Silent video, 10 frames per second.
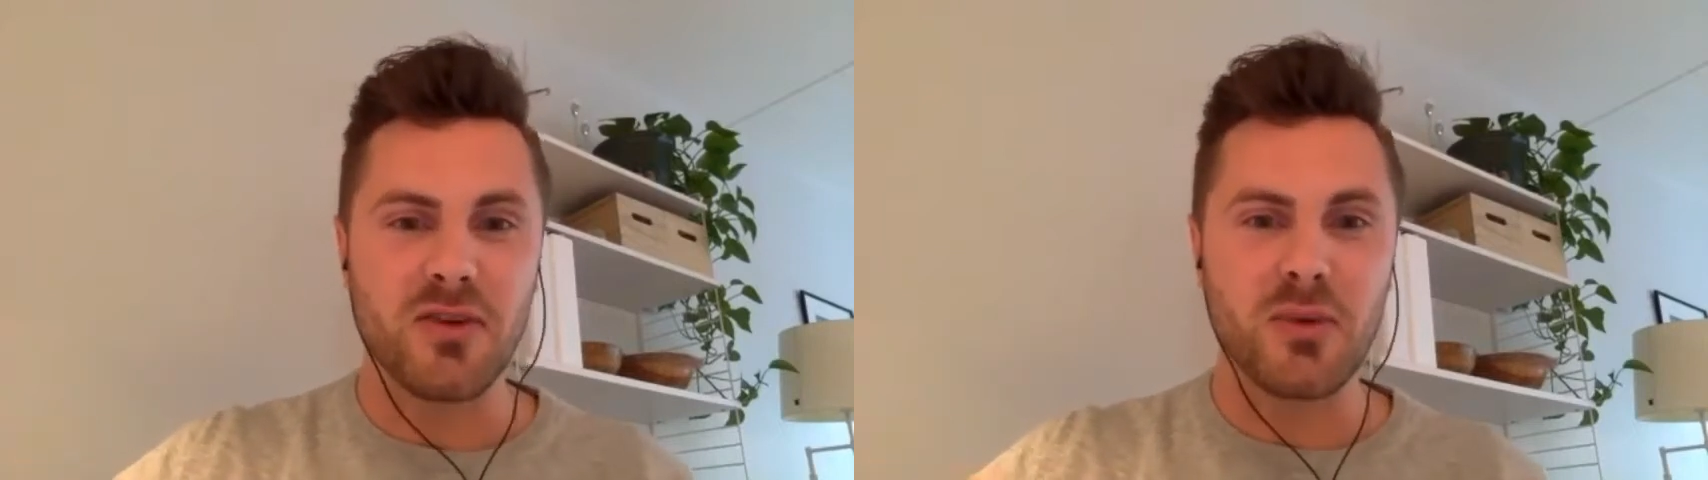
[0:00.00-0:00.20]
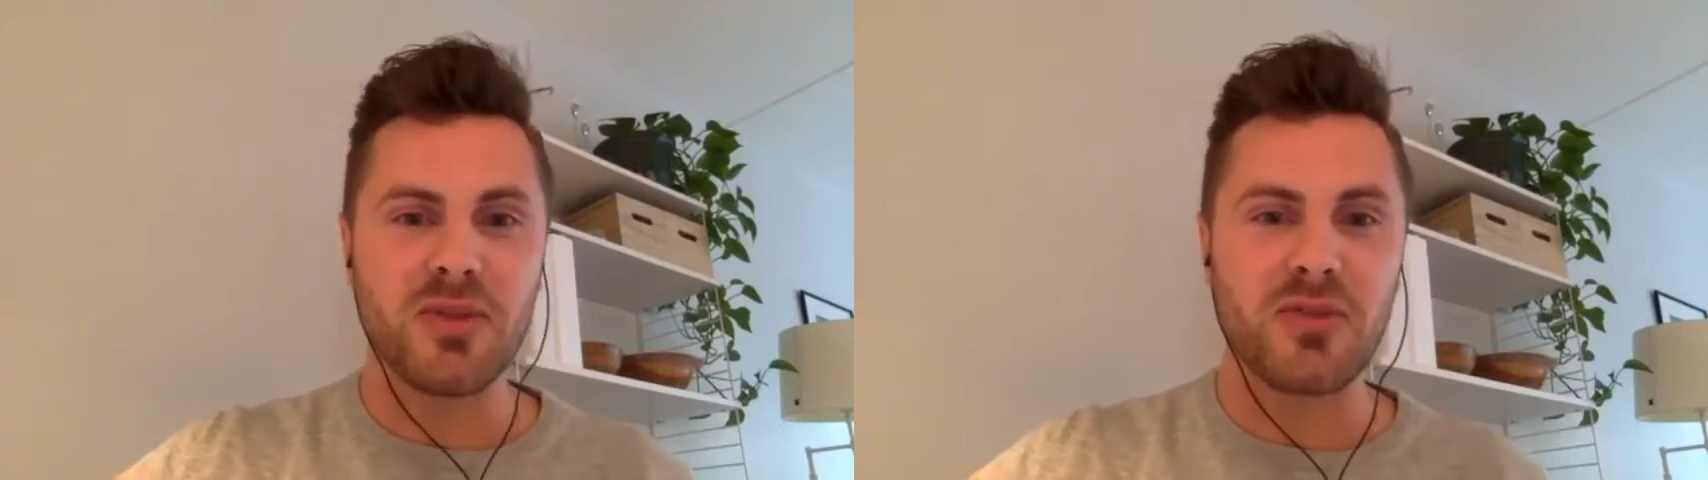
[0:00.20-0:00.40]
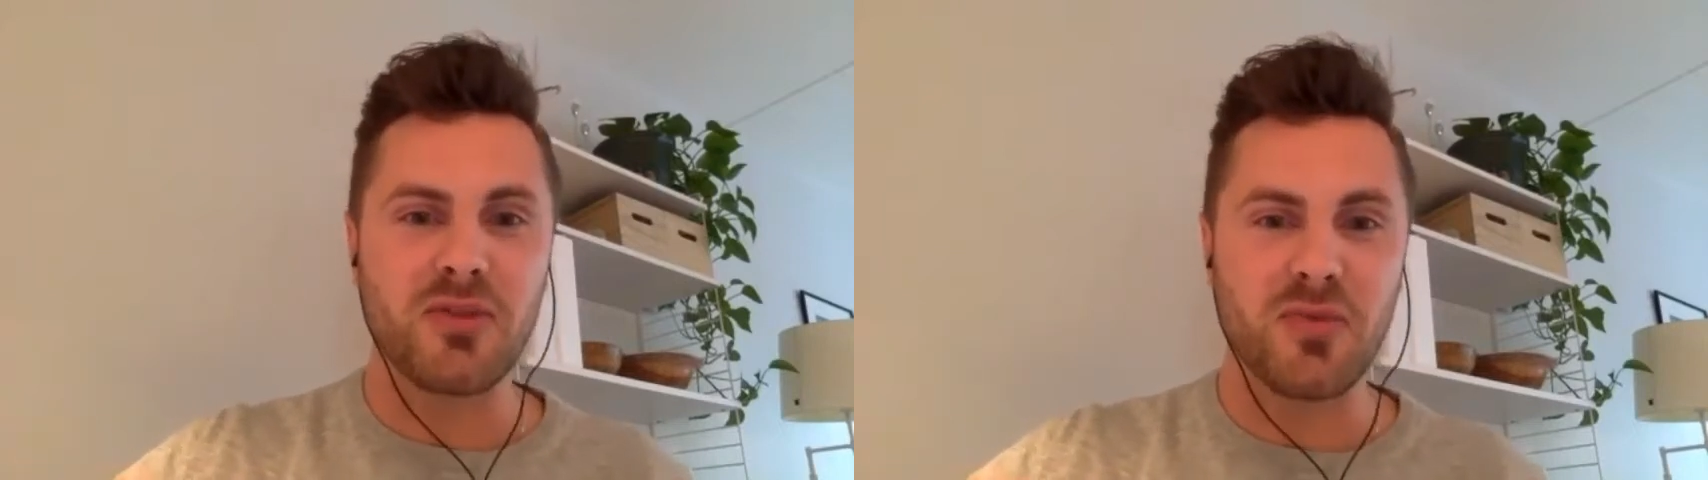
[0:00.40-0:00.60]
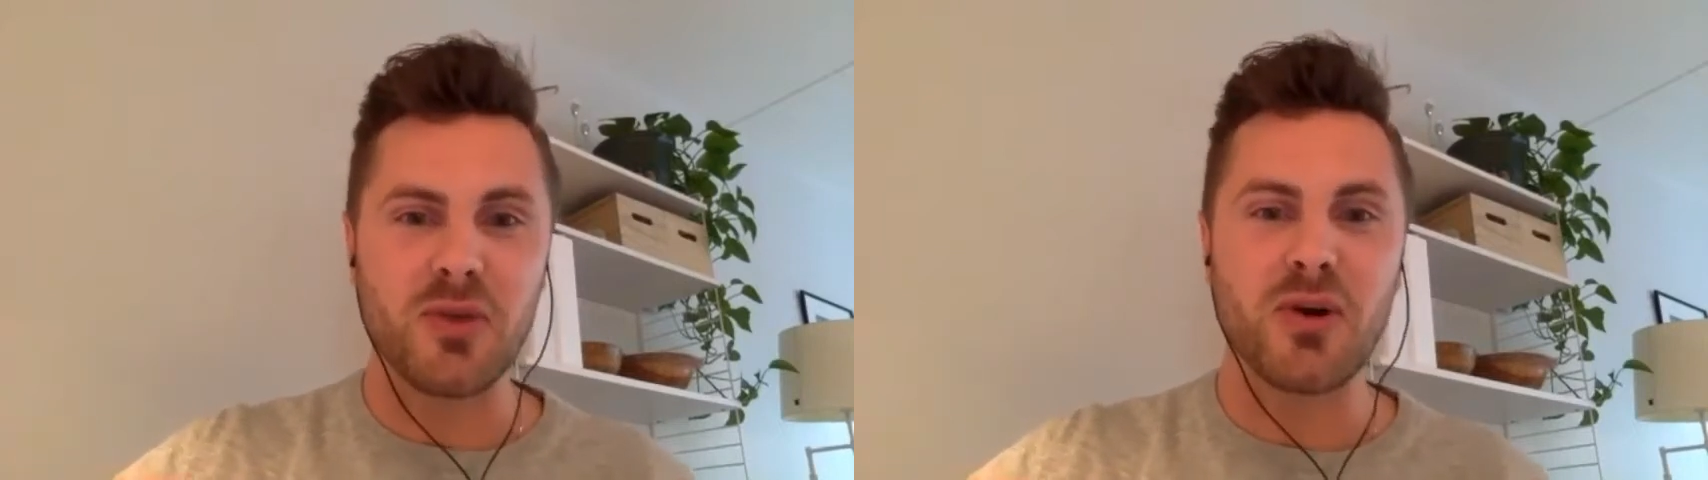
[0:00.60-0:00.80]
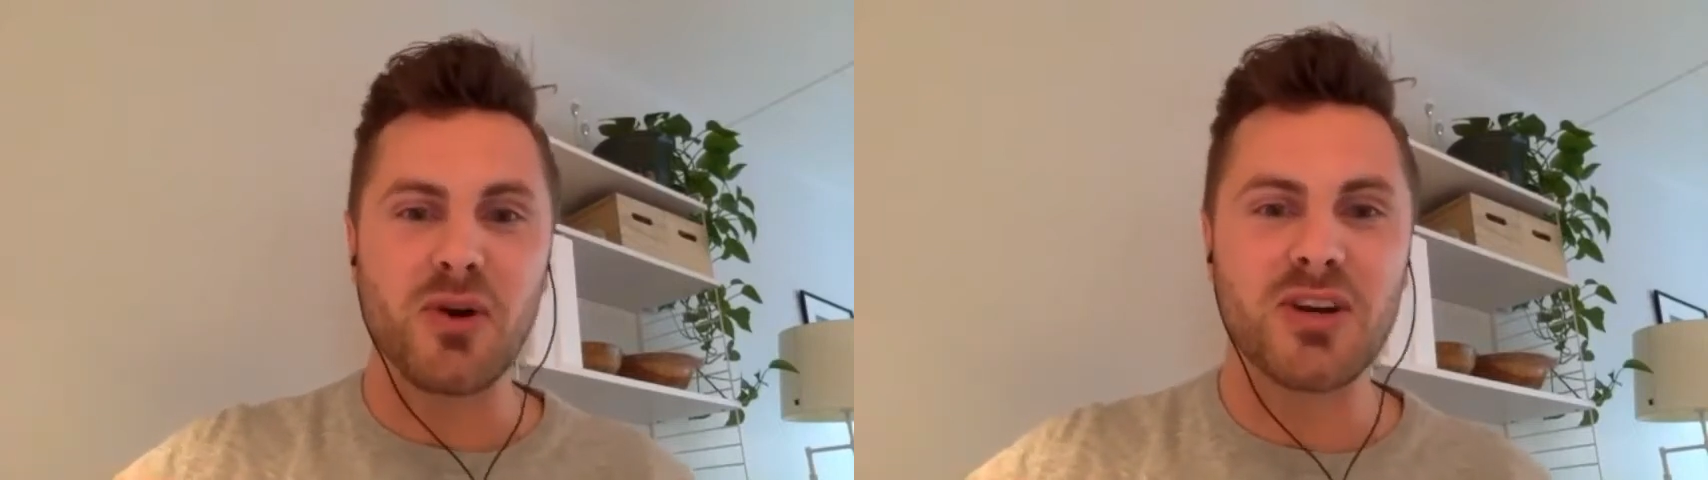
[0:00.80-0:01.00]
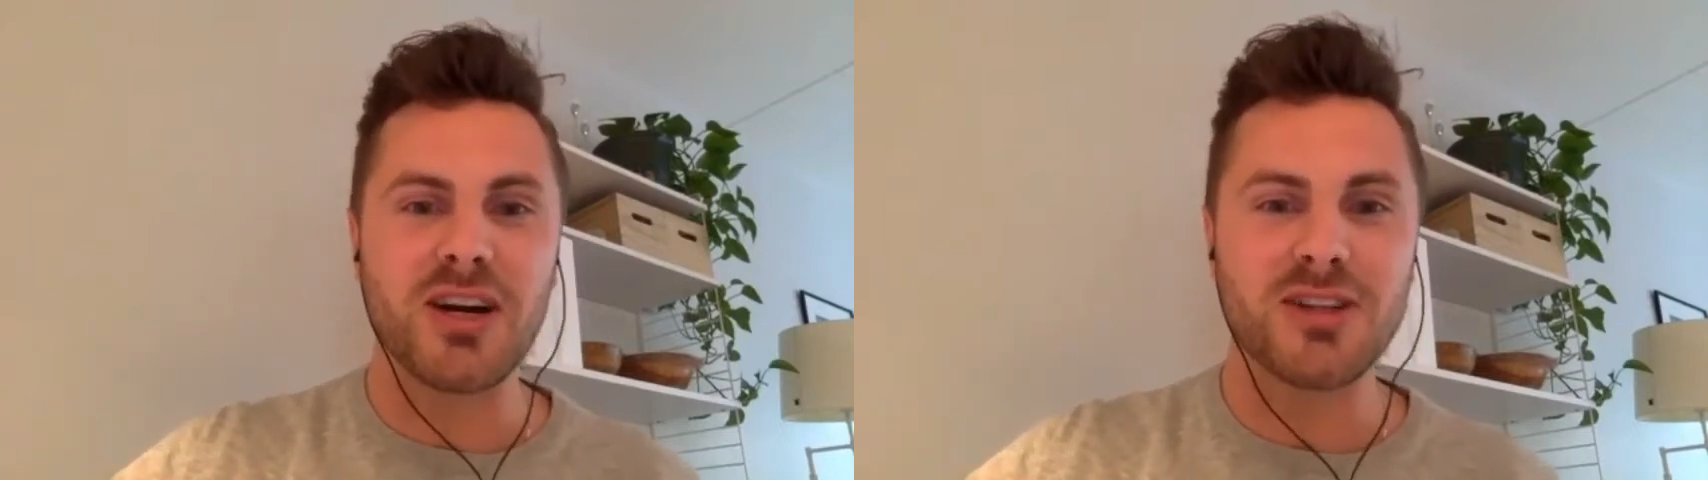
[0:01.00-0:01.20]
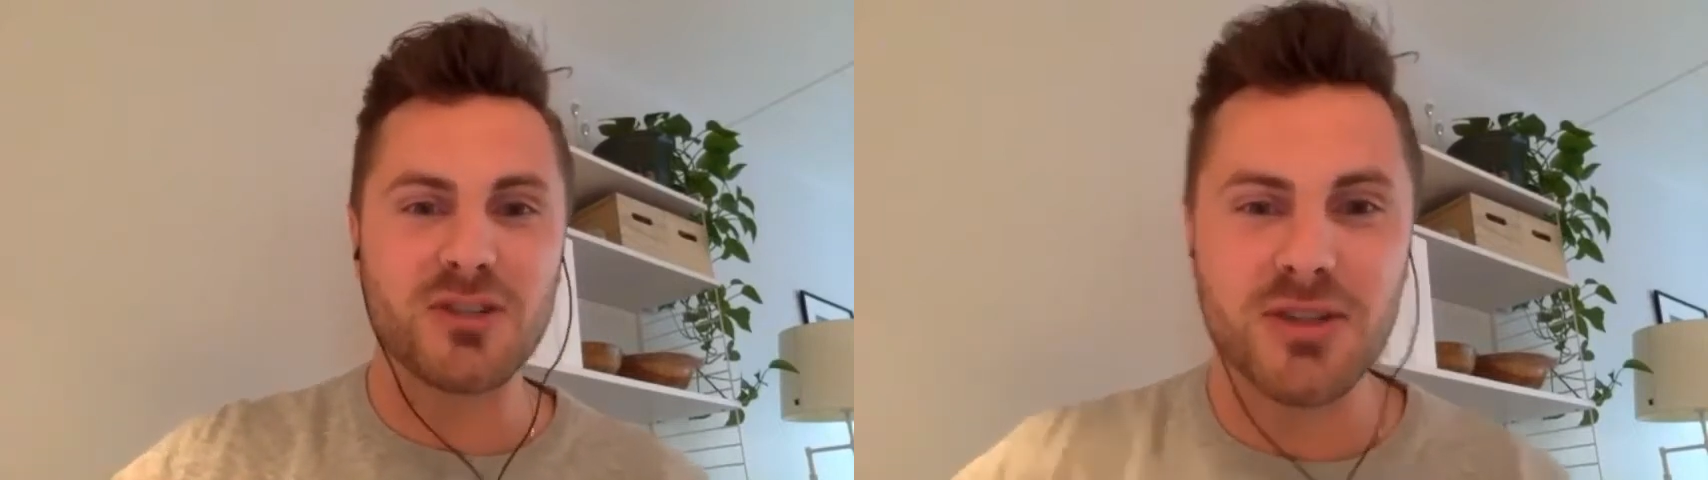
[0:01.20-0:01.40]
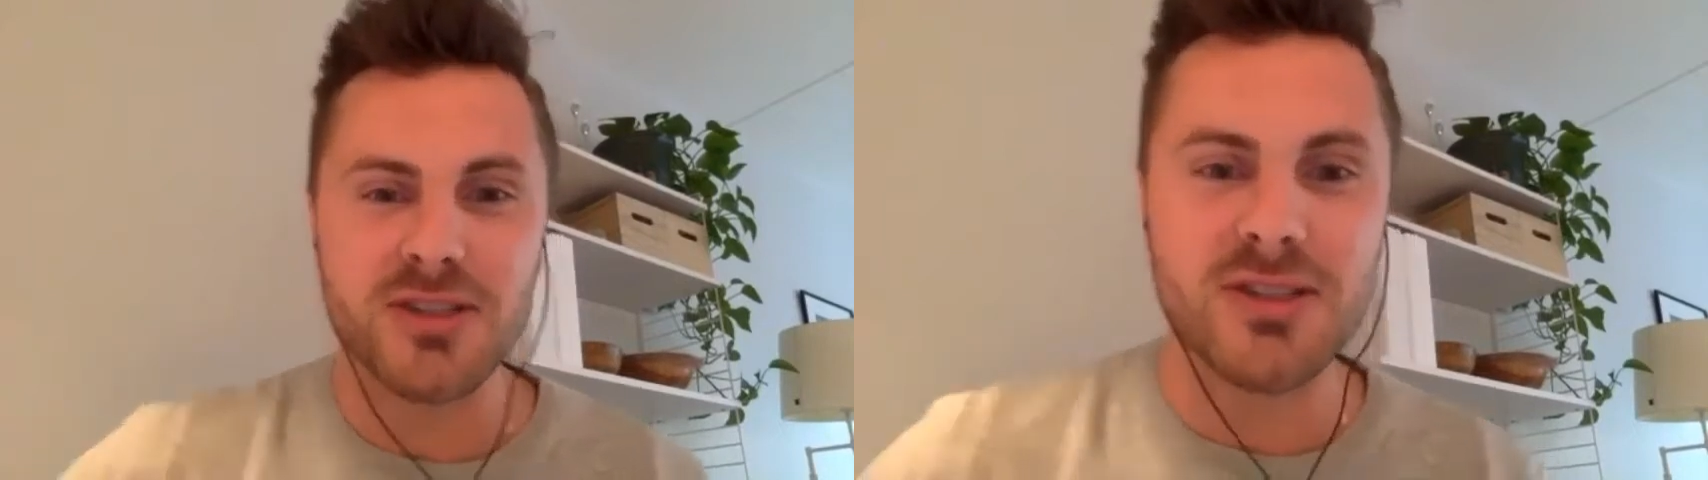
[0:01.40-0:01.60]
with their own
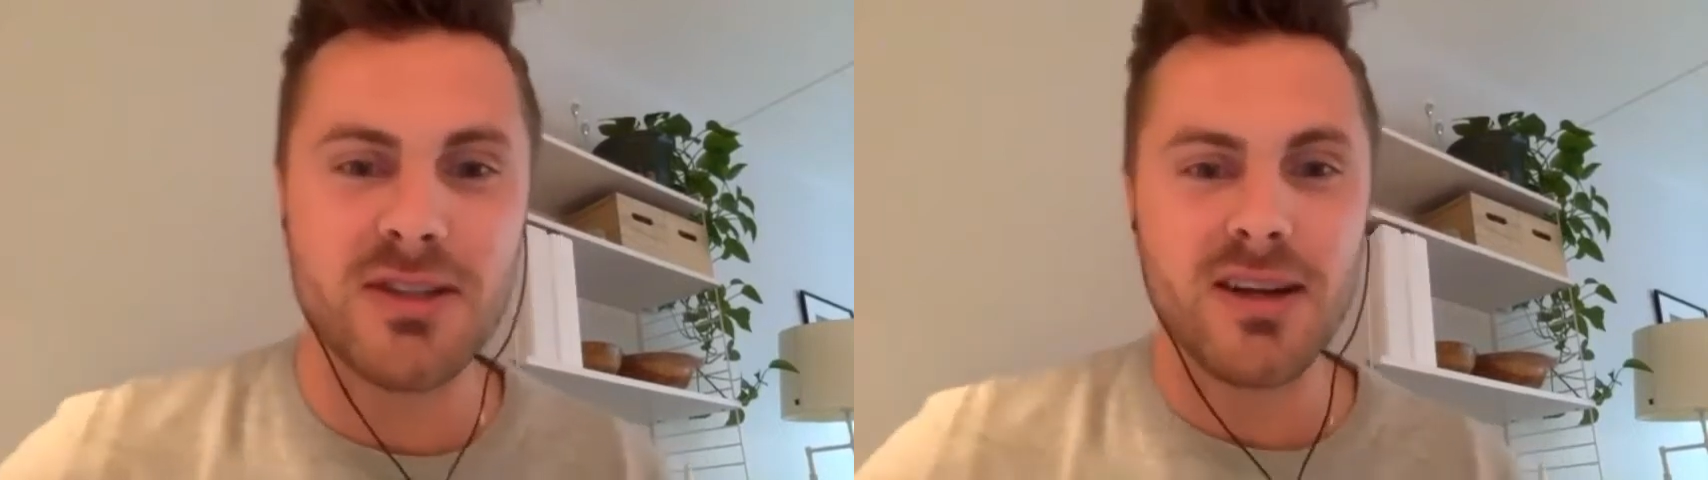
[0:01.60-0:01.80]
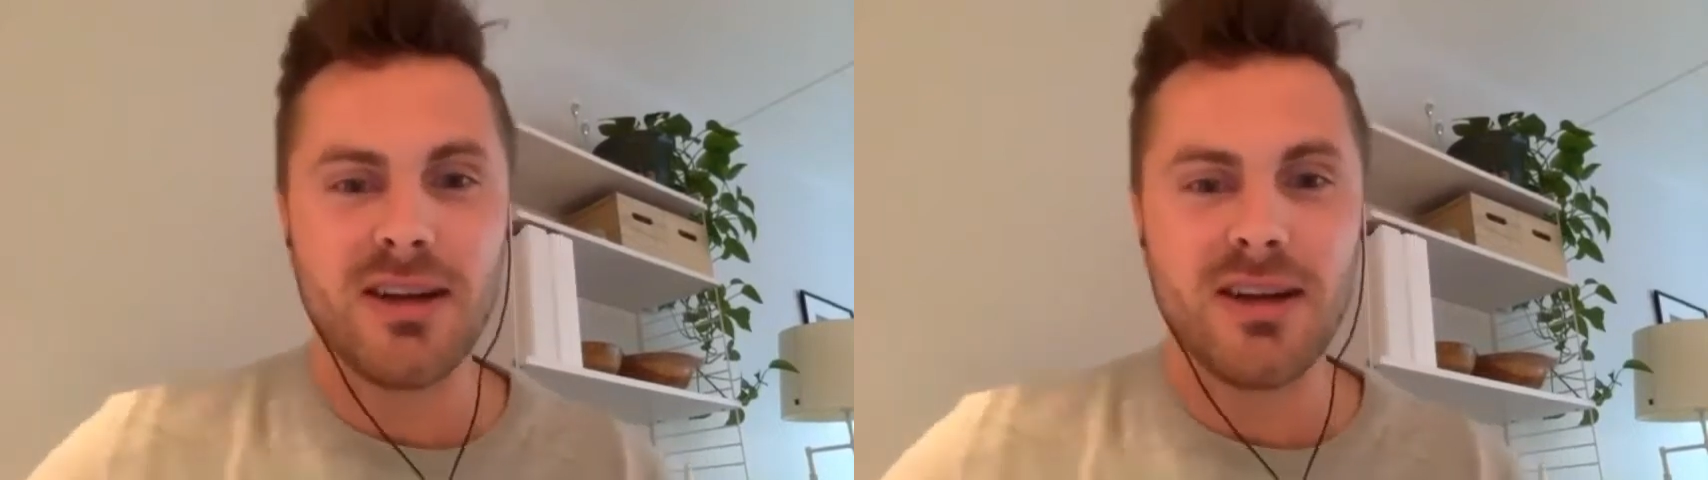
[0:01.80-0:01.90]
country's